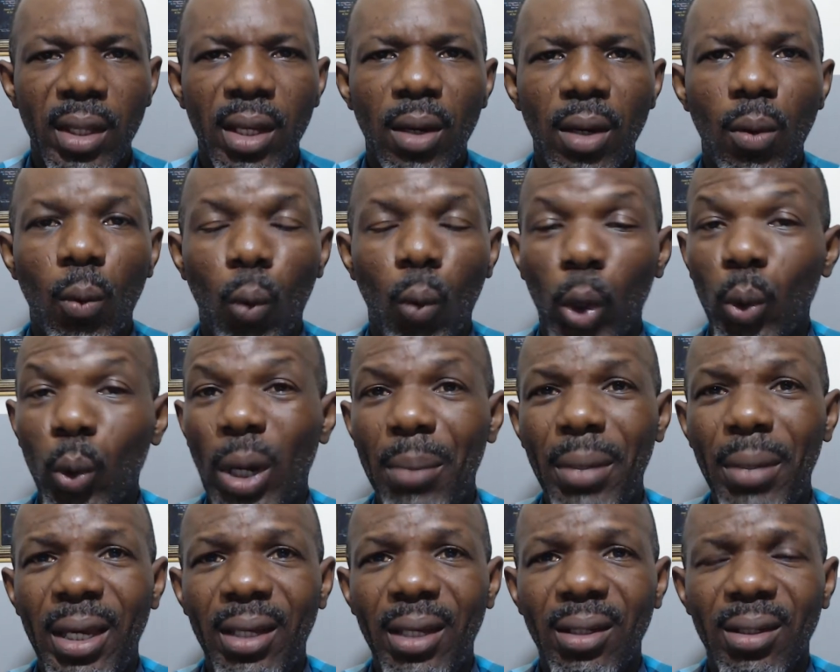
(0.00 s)
What do I
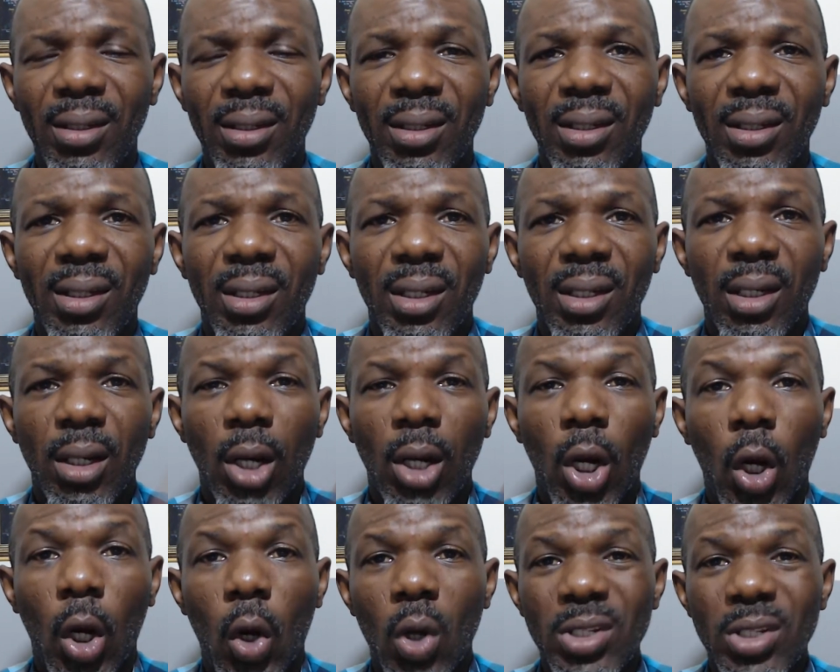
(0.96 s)
mean?
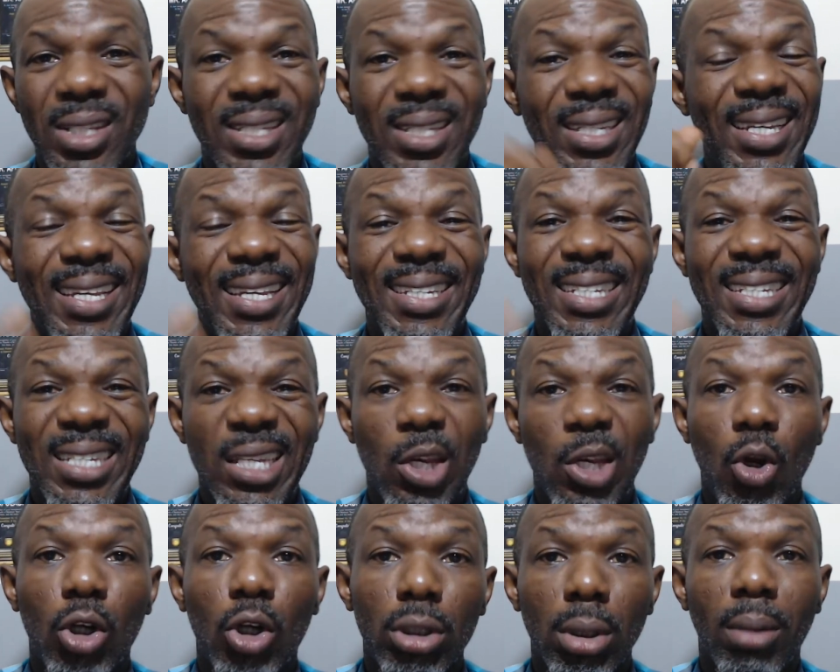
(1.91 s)
Cost is
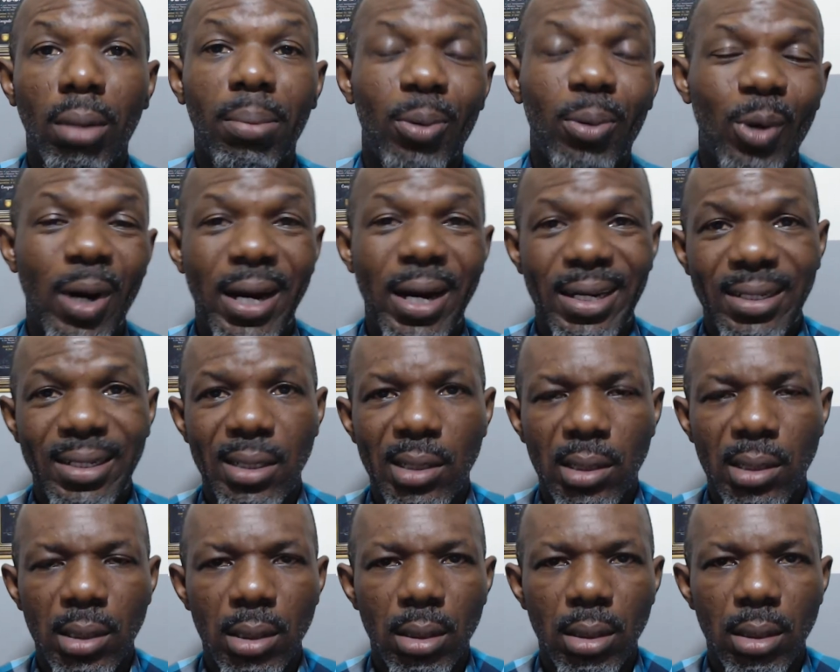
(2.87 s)
not price.